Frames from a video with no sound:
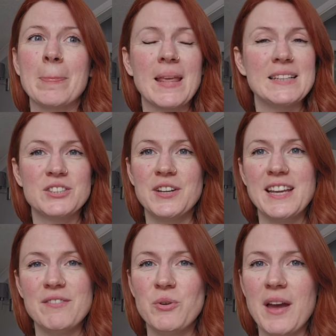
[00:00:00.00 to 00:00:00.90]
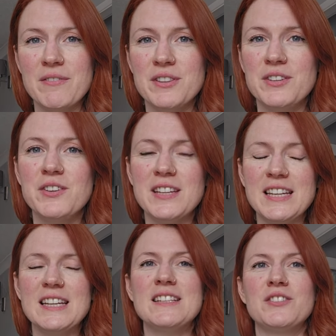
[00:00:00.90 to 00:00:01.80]
it's going to give you everything you
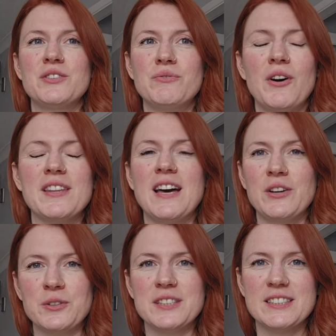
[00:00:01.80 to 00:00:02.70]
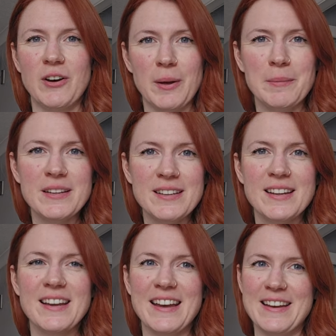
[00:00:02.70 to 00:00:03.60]
need to write that good assignment,
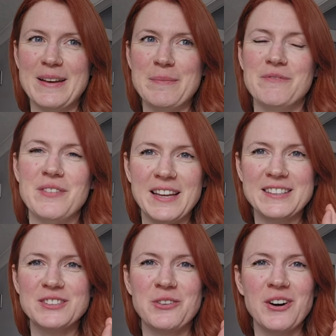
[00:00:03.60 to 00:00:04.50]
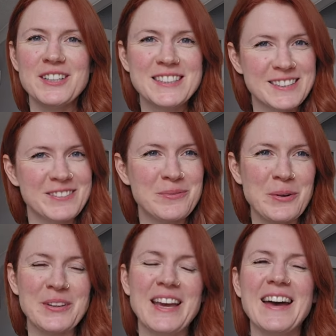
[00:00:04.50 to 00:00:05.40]
um, fingers crossed, but
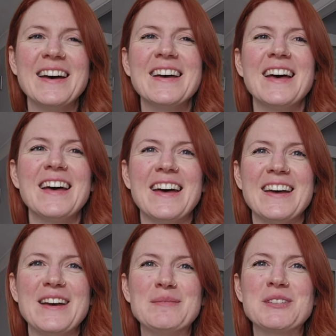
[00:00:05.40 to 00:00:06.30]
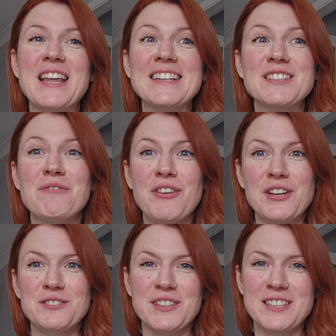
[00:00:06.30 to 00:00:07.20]
yeah. Um, so that is the
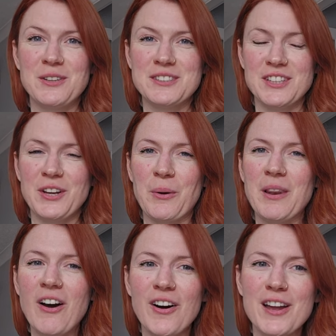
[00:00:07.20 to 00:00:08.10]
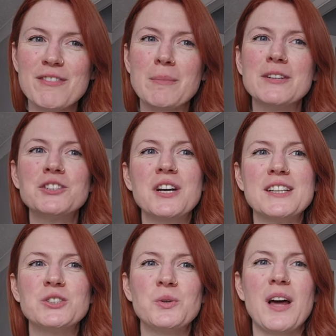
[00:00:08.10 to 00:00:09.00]
first video that's going to go live. I'm going to try and
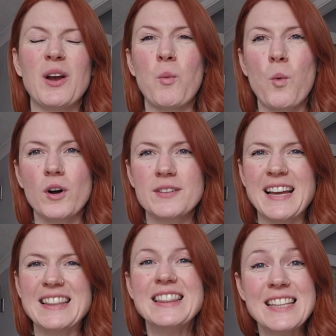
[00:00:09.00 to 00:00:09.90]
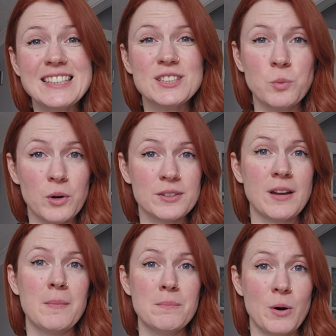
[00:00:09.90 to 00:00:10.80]
do like one, at least one a
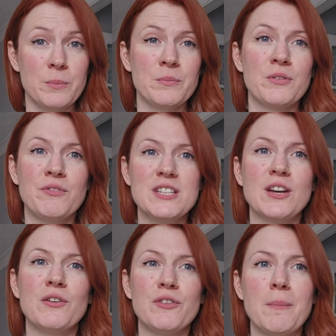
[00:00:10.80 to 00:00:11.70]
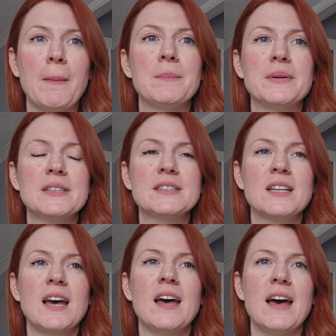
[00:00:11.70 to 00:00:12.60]
month video for members,
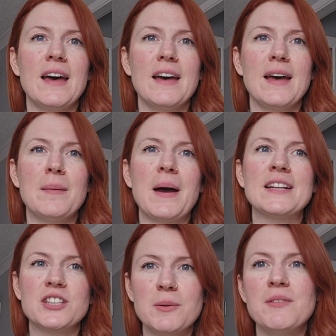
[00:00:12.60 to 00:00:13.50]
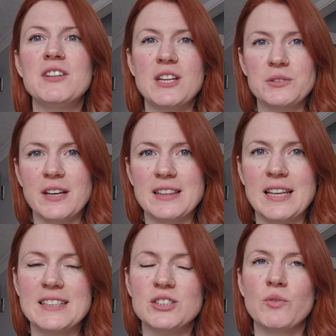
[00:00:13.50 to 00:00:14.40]
um, and it's going to be videos like
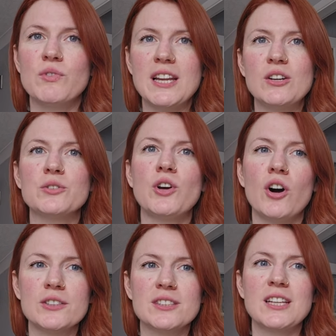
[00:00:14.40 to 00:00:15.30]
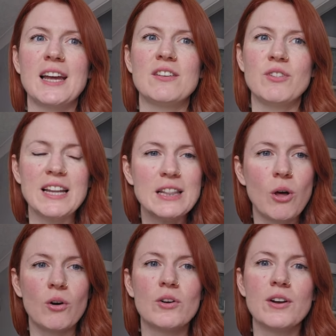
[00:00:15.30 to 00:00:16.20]
this, so really good content, really
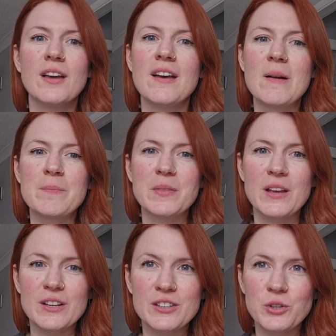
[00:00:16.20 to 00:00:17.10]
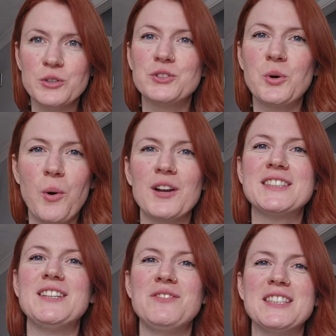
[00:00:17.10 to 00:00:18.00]
long, good
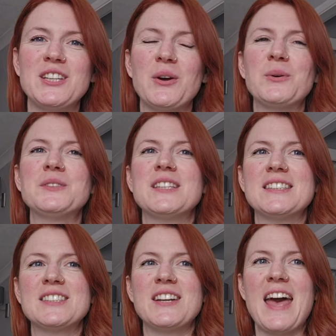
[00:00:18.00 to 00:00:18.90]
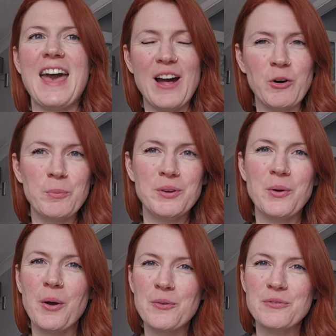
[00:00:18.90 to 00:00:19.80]
quality videos that's going to help you
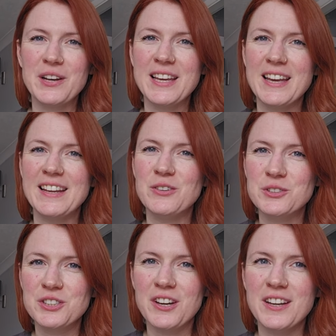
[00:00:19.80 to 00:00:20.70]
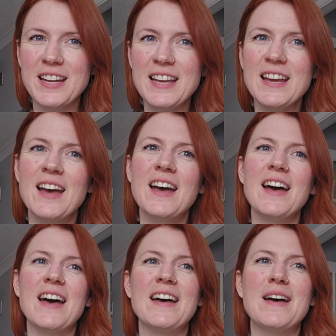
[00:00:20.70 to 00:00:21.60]
hopefully in your journey.
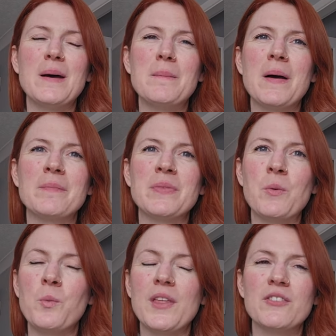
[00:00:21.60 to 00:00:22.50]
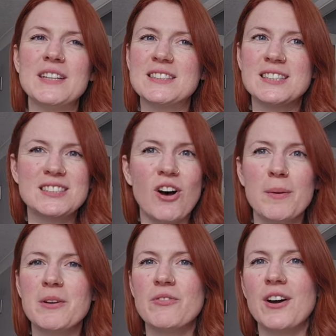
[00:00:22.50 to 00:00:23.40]
Um, whether it's
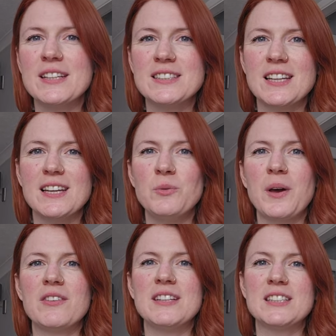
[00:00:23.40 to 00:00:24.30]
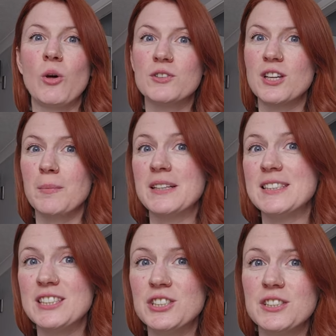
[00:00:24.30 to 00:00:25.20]
assignment writing, whether it's long-term
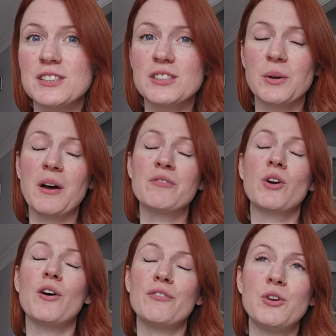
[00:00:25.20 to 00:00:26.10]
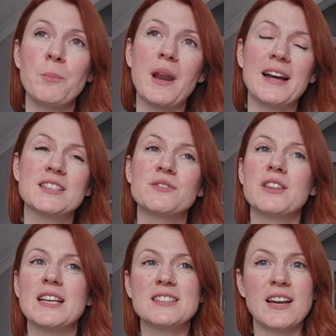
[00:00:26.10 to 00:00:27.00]
conditions. So I've got a few planned for
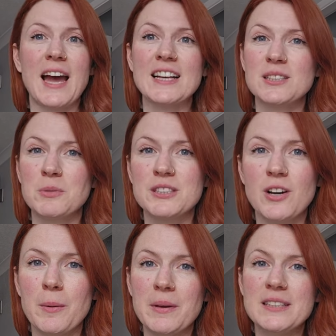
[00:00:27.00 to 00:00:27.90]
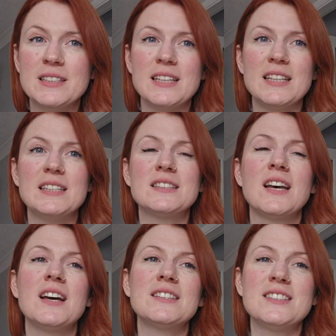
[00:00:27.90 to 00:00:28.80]
things like asthma and diabetes,
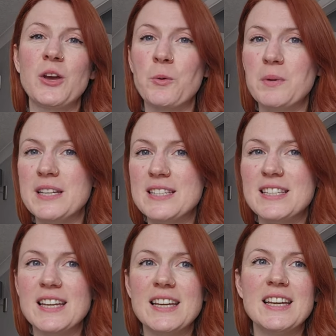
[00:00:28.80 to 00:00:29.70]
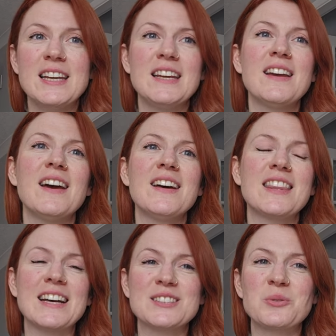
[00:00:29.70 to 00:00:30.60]
C O P D,
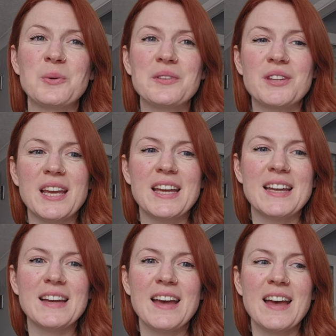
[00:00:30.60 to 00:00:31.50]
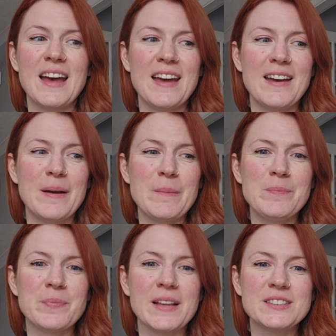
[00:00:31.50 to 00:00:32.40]
that sort of thing.
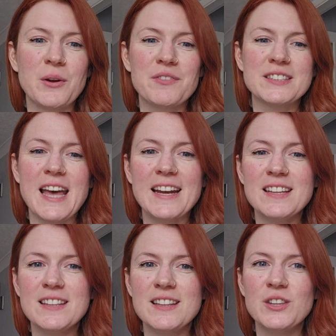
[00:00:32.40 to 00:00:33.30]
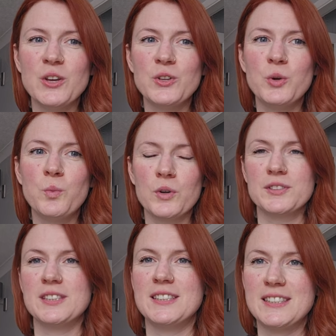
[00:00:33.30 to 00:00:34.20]
Um, so if there's anything that you want
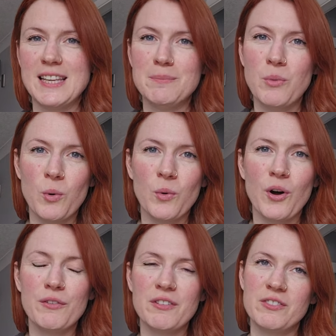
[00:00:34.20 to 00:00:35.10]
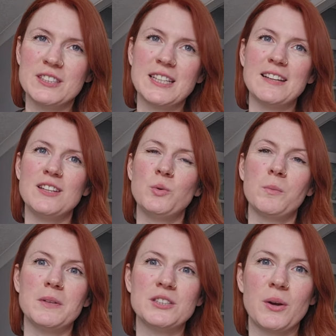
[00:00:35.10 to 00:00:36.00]
to see more of, if there's anything you want
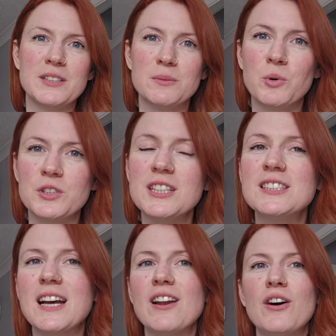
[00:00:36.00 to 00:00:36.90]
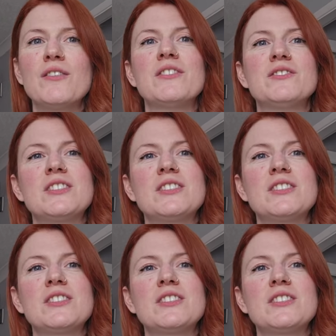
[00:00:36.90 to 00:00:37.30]
me to go into more detail of, if there's